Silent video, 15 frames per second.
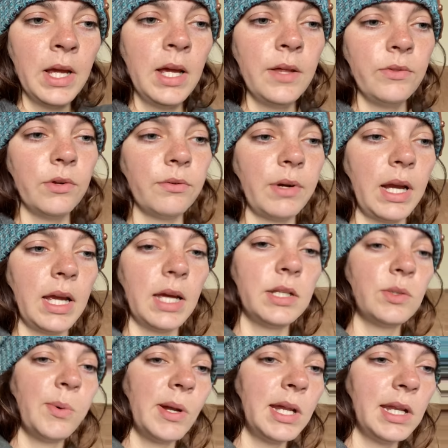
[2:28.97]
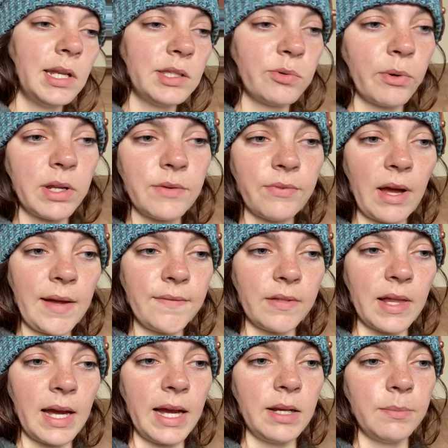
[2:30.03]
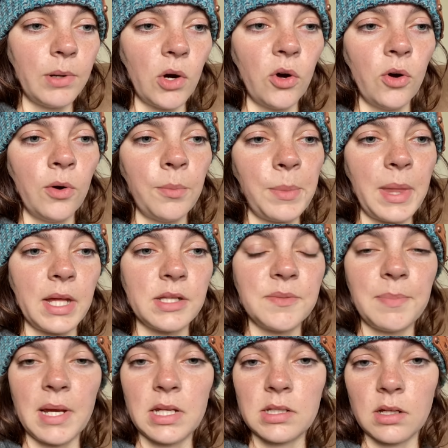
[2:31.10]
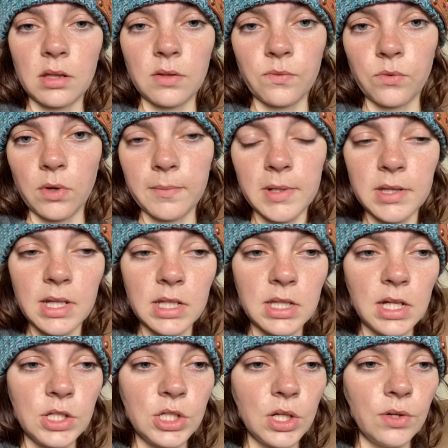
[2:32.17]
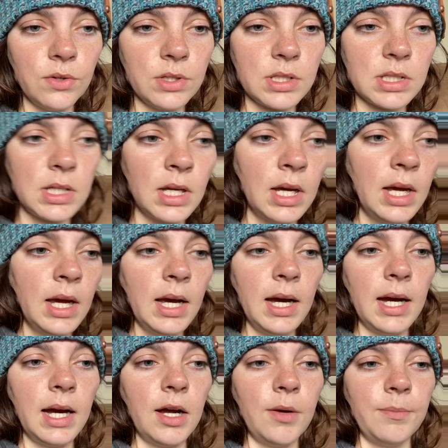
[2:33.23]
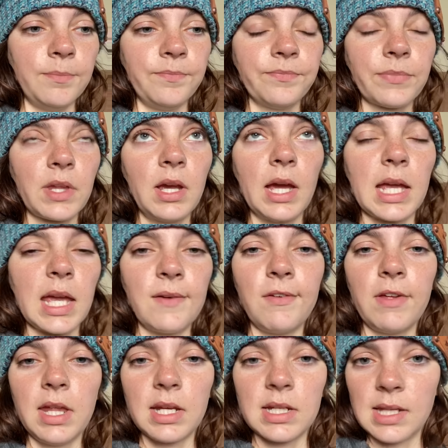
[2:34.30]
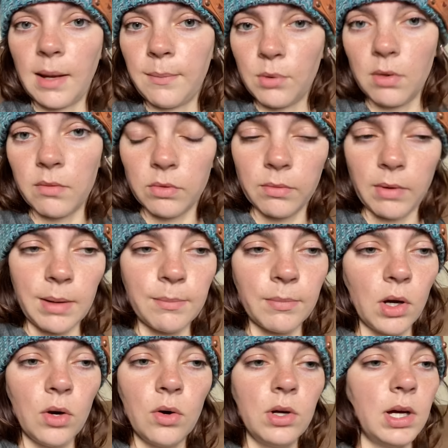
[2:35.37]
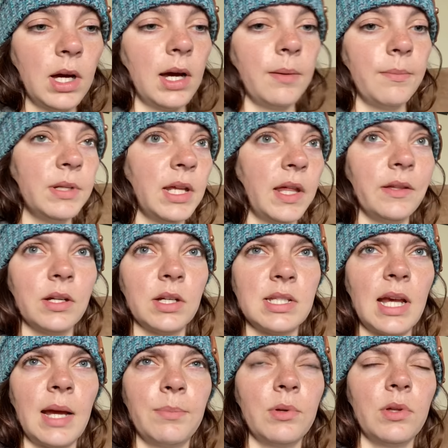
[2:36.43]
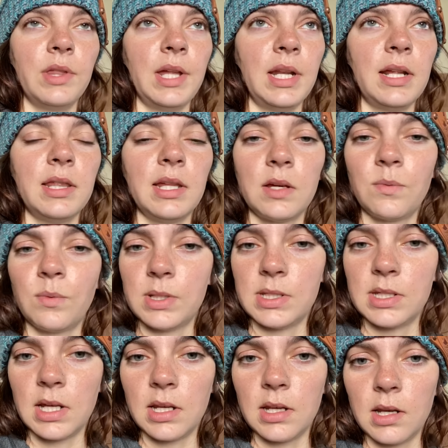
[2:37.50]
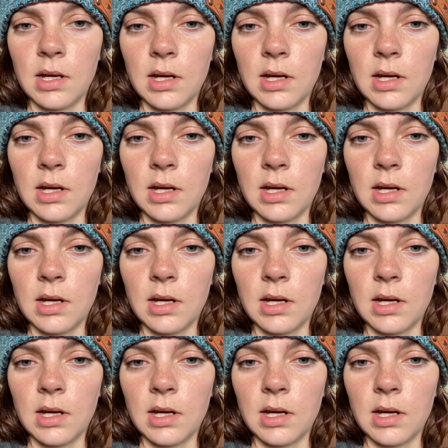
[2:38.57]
They'll write a 20 to 25 line poem that's based on the format that they chose. I gave you the example of a rainbow. Another example that I think was in